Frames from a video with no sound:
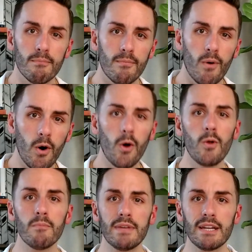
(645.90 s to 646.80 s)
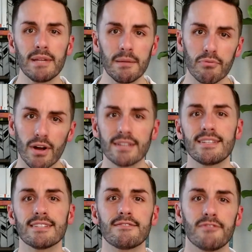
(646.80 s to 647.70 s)
whole minimally
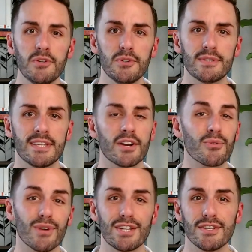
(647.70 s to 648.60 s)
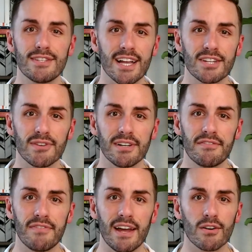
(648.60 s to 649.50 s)
processed foods that are rich in saturated
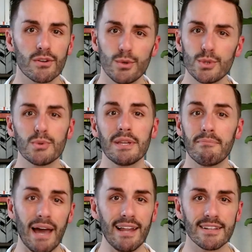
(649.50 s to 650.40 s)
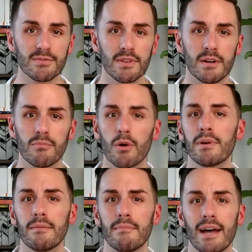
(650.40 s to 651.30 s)
fat are usually balanced with an
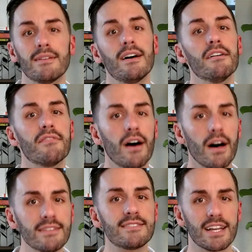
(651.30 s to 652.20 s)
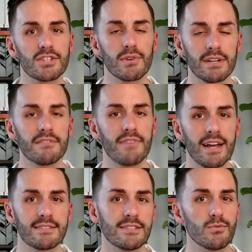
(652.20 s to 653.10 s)
appropriate amount of unsaturated
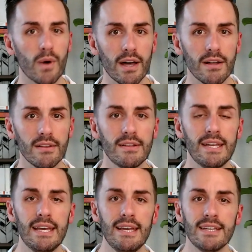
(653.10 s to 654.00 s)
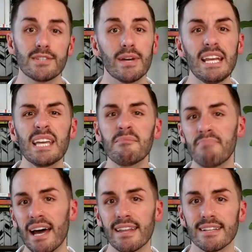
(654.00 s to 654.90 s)
fats as well. So any
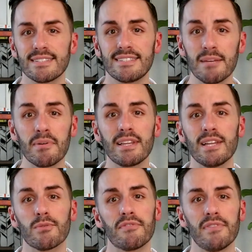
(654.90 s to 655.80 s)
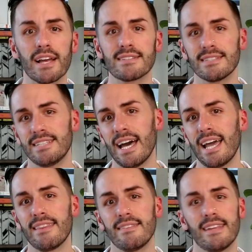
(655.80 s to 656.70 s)
imbalance typically reflects a
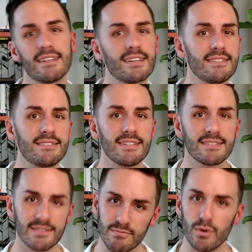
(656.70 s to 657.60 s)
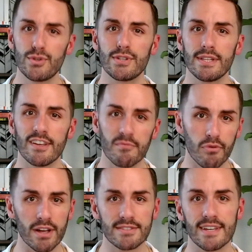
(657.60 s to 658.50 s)
diet that consists mostly of
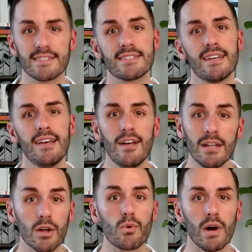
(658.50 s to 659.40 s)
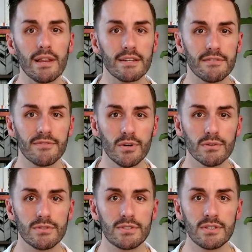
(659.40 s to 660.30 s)
processed, low-quality
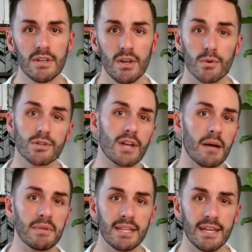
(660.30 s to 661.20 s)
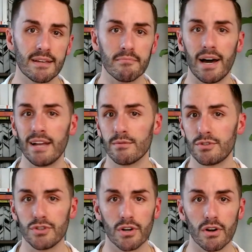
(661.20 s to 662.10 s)
foods, which are commonly combined with
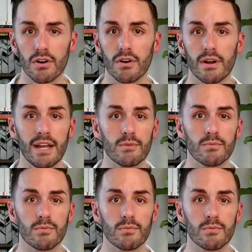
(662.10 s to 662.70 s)
sugar and